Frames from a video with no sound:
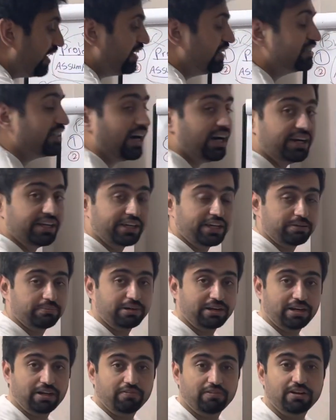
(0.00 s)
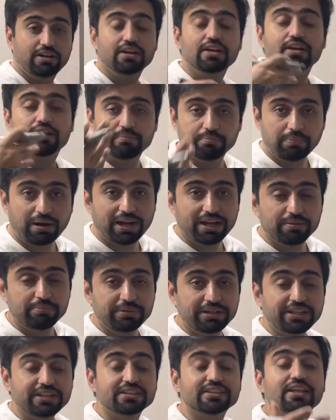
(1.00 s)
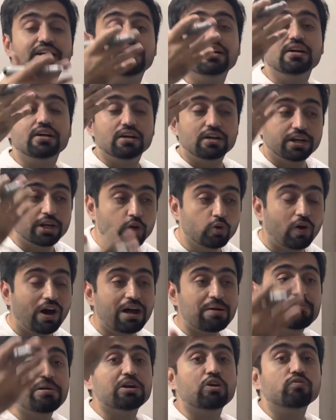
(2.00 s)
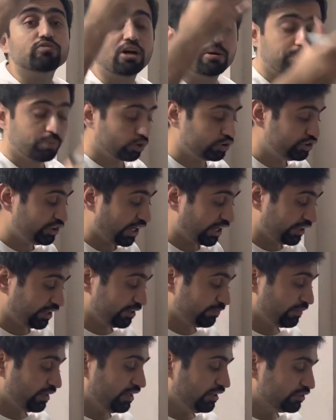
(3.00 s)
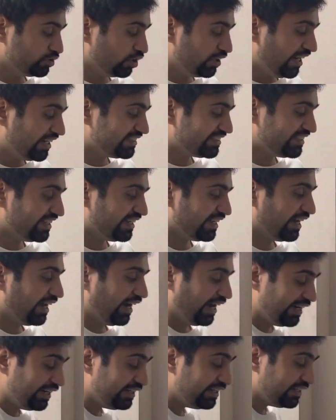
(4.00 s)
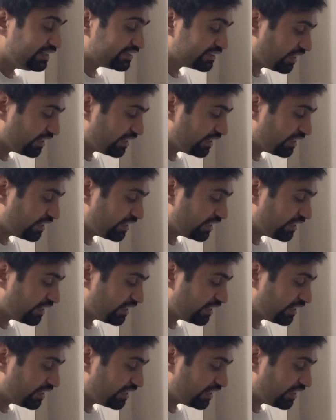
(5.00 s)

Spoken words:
desired engagement level? My mean the requirement of the project. So let's say Ali is